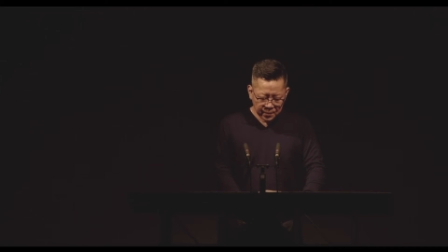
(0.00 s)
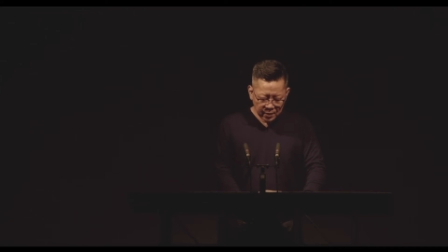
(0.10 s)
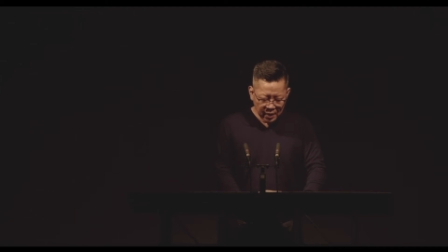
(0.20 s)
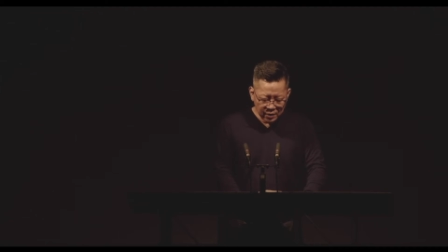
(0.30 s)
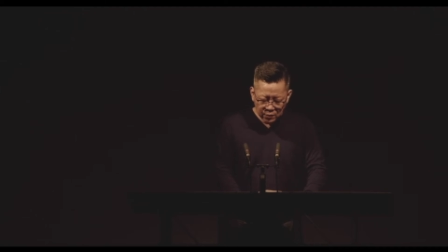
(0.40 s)

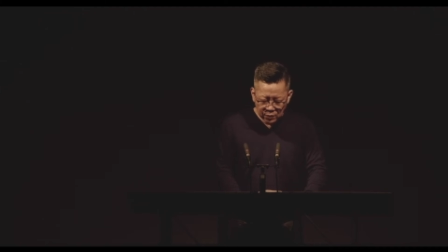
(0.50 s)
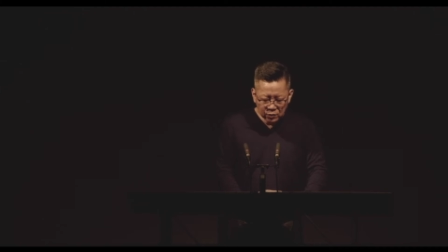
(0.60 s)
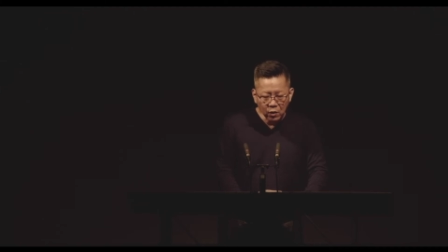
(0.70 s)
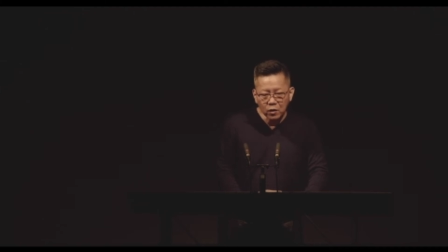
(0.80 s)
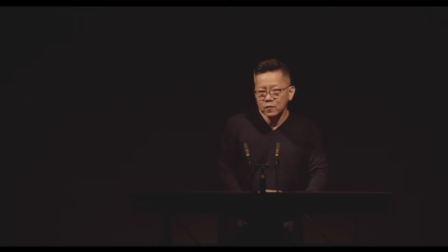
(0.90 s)
I can go into
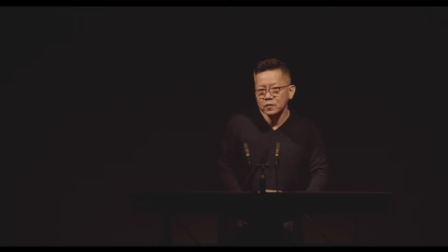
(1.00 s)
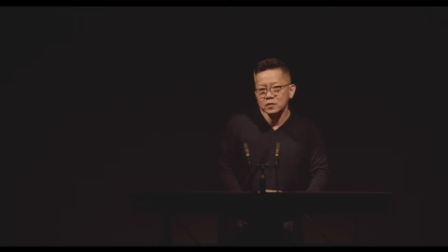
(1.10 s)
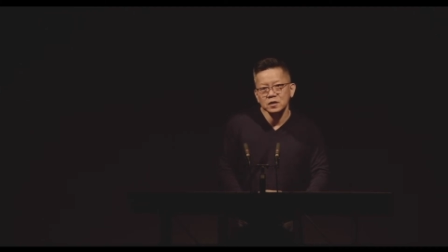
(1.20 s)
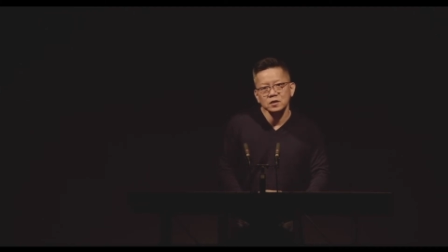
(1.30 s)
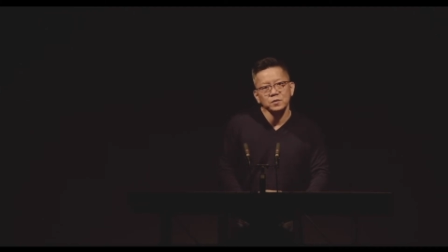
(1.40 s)
all of these
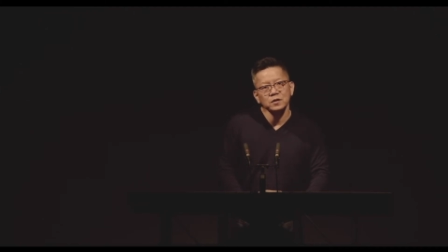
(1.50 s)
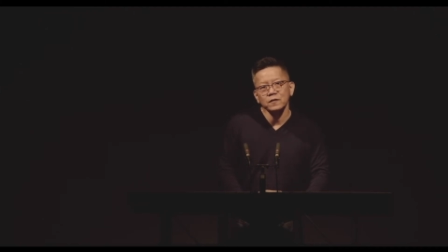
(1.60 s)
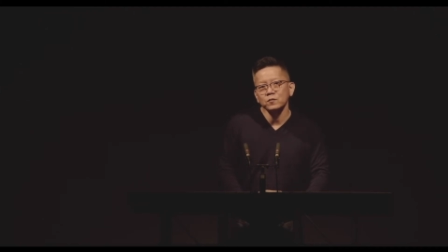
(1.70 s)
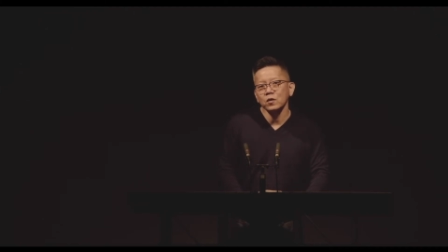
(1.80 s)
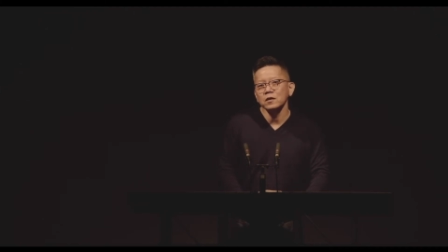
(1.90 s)
things, but
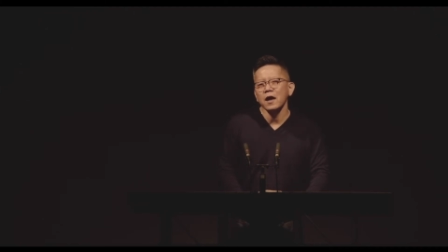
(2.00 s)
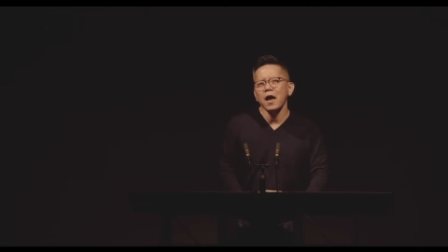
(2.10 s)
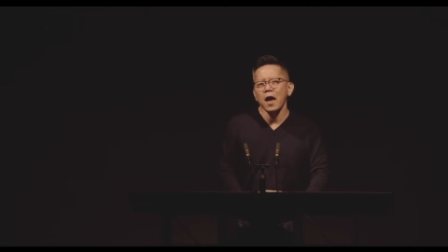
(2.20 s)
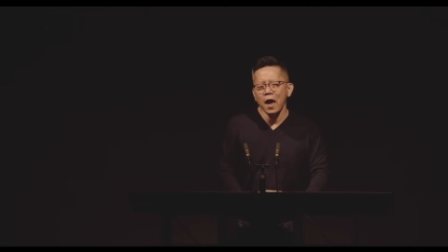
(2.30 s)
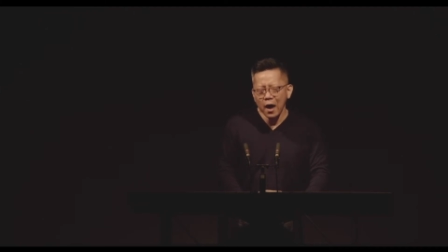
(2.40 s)
loved one,
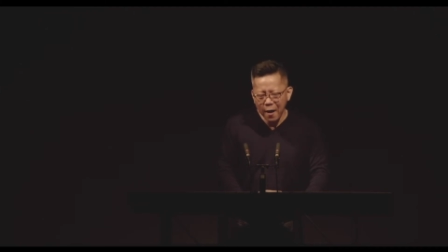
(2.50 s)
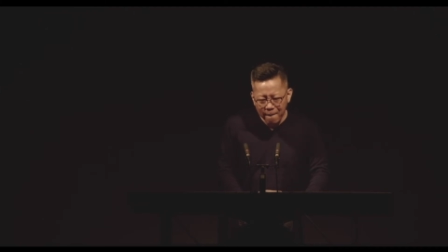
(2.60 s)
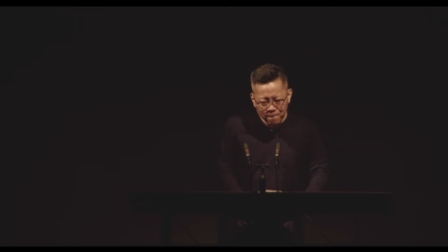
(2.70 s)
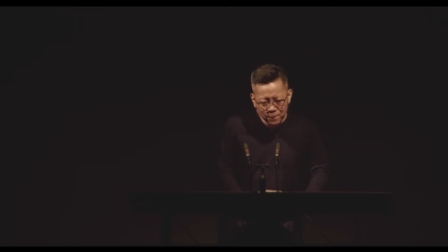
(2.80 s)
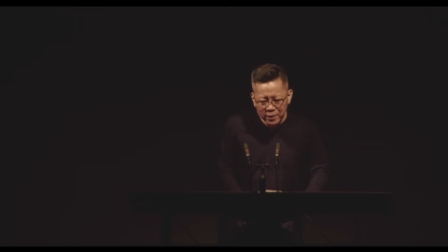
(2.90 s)

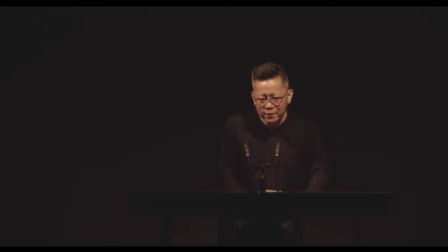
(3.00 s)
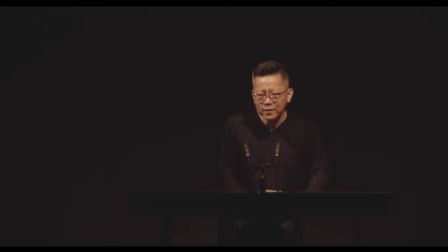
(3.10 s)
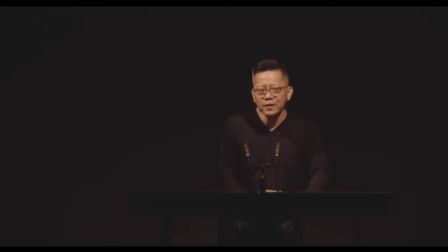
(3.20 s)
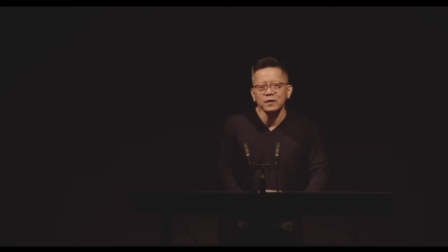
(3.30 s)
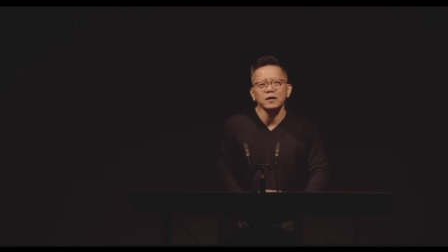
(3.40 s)

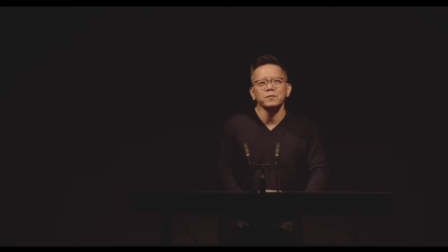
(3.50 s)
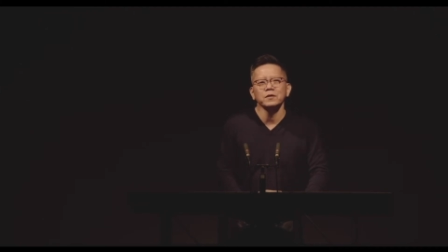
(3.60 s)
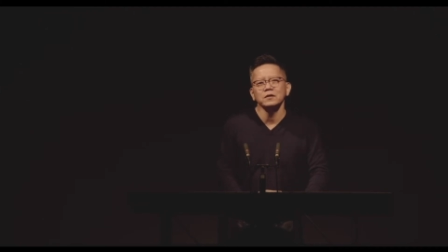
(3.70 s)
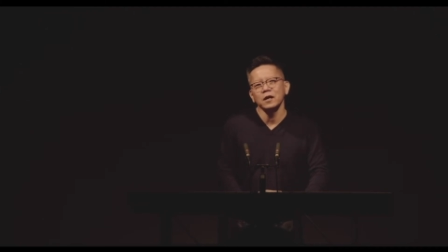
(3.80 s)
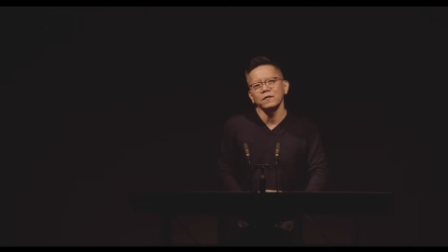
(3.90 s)
everything can be
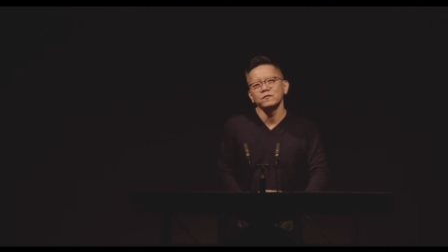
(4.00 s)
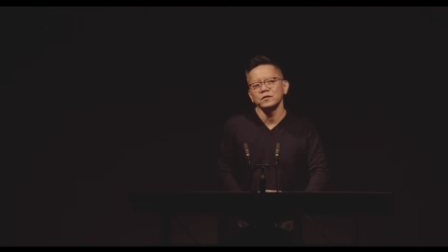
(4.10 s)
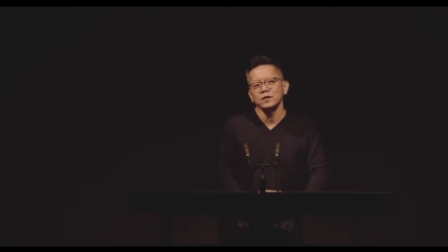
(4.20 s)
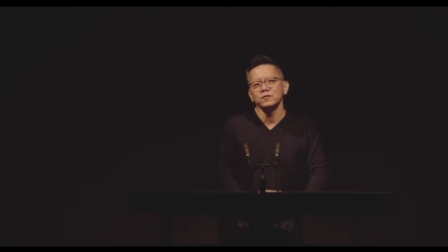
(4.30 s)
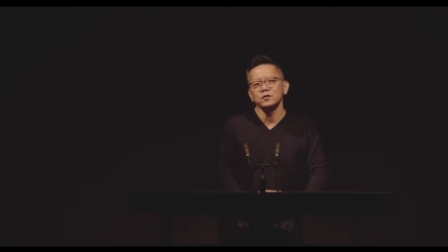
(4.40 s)
lev-
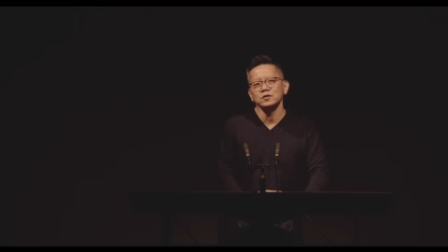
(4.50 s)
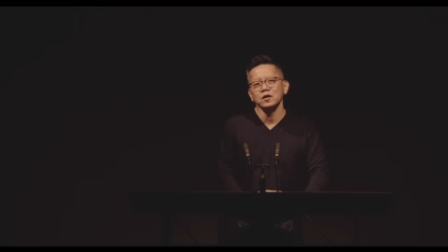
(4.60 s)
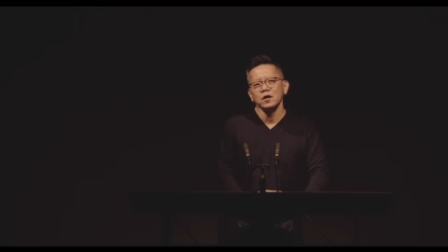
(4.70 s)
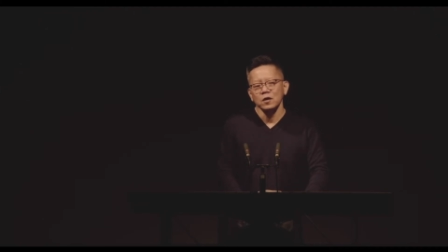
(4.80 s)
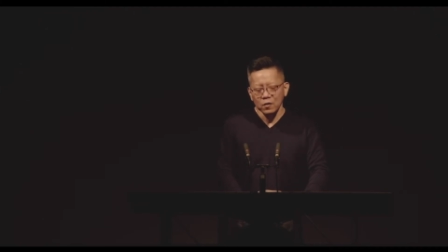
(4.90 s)
leveraged,
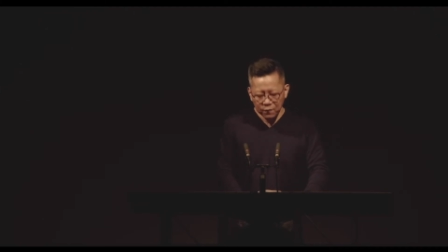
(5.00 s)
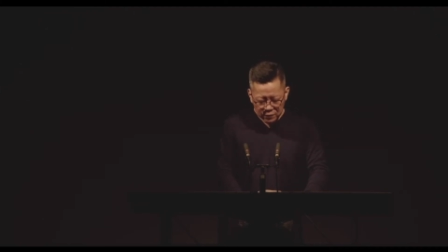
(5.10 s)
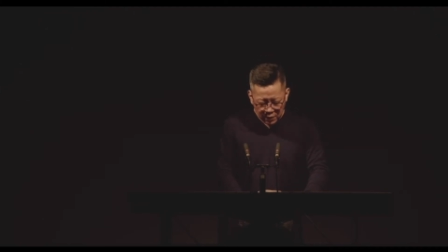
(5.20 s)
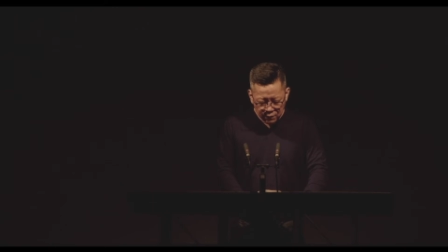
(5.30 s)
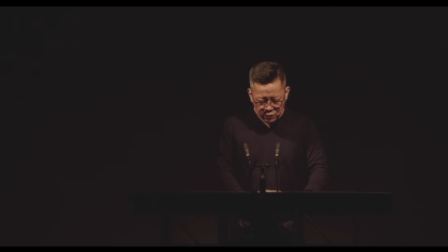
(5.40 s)

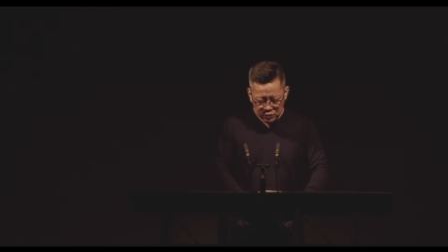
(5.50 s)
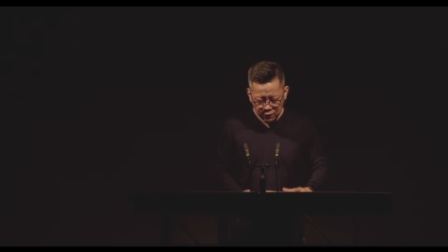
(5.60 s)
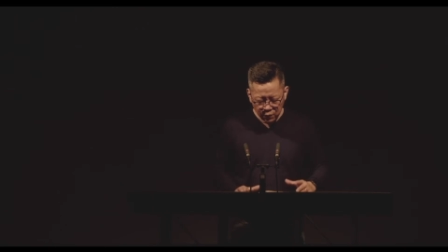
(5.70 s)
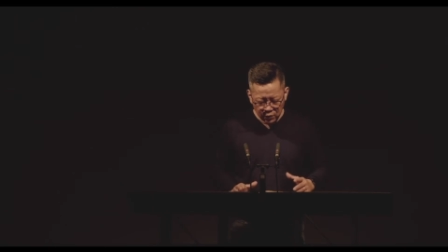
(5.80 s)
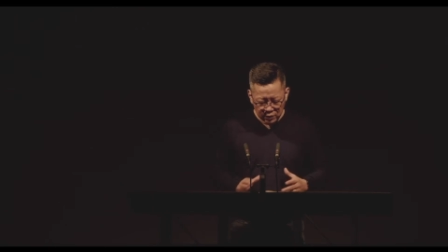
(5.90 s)
leveraged
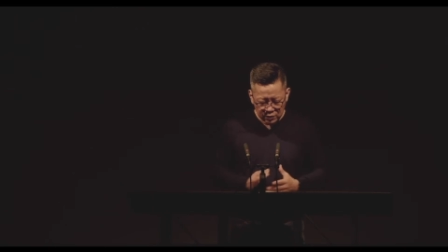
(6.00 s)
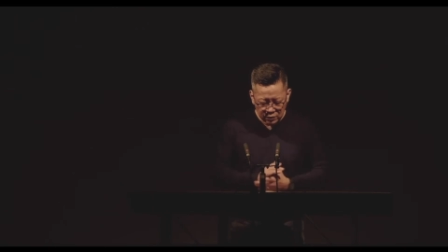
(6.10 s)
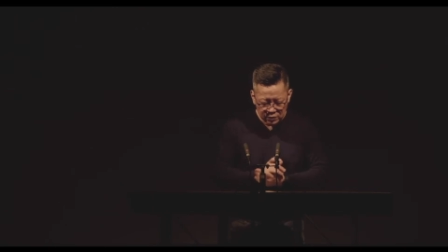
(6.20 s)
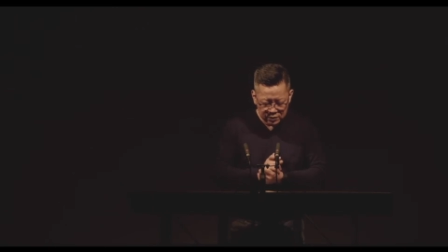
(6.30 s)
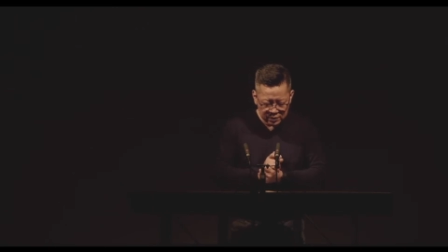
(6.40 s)
for
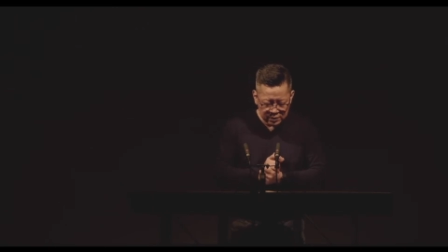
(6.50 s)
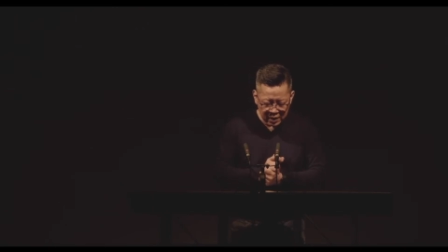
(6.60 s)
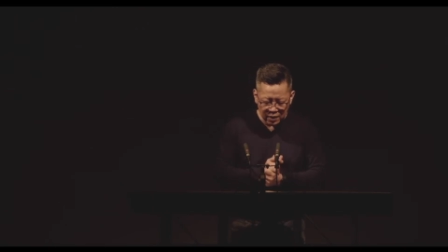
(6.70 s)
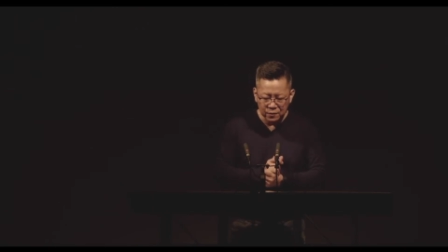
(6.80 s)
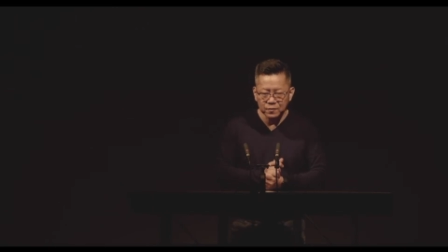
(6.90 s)
eternity now.